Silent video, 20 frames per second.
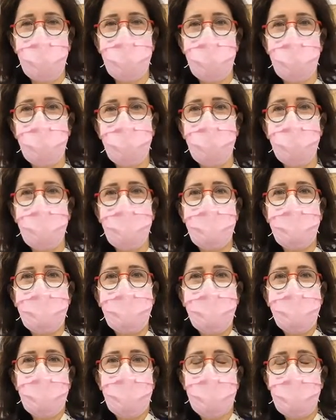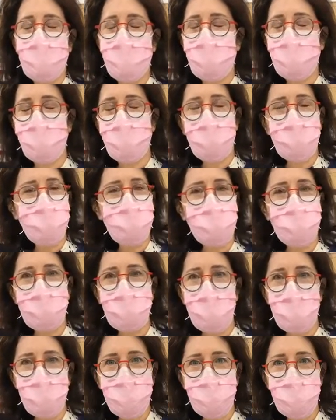And they have an
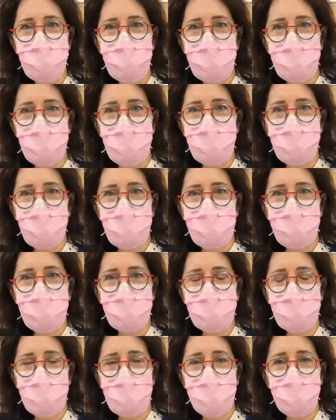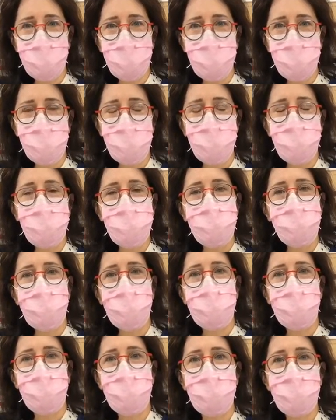excellent roster now of artists.
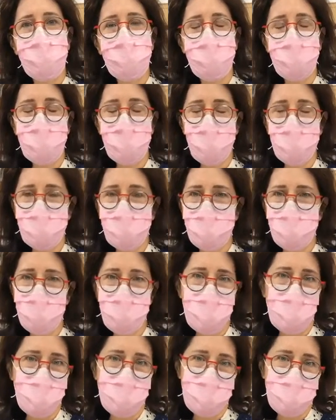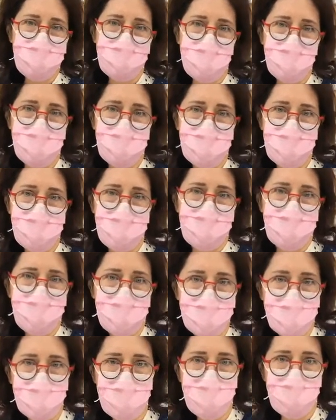So it'll give you a chance to find out a little
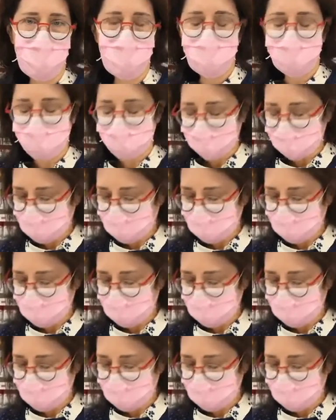bit more.